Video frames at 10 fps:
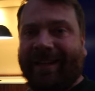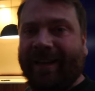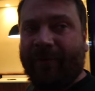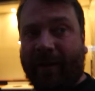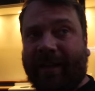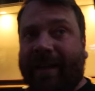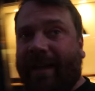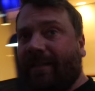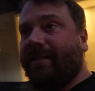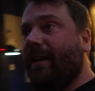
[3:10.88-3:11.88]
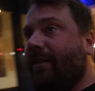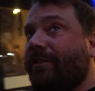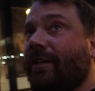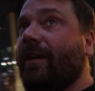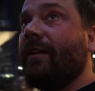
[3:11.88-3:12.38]
if we can get into it,
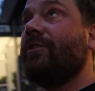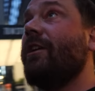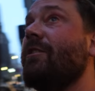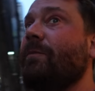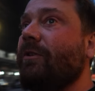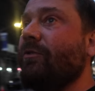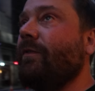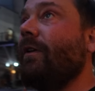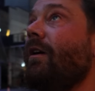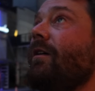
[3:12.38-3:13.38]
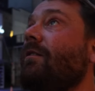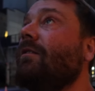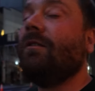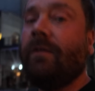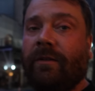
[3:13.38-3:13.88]
there's a Chinese place over there.
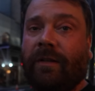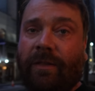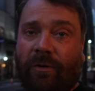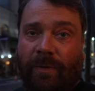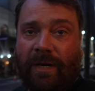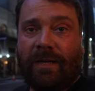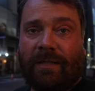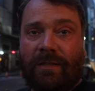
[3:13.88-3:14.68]
I think it'd be nice.